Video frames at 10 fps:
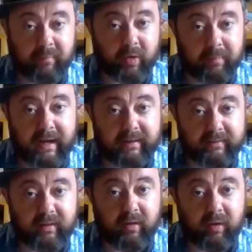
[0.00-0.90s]
money back.
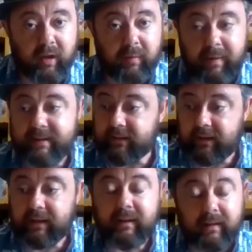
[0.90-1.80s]
So
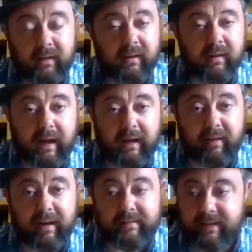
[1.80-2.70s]
basically,
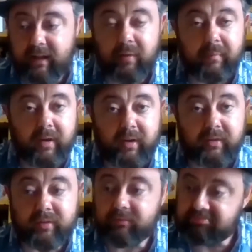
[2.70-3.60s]
I sell the
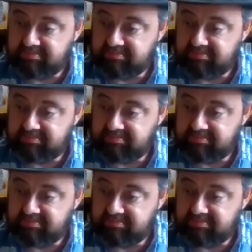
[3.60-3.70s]
merch.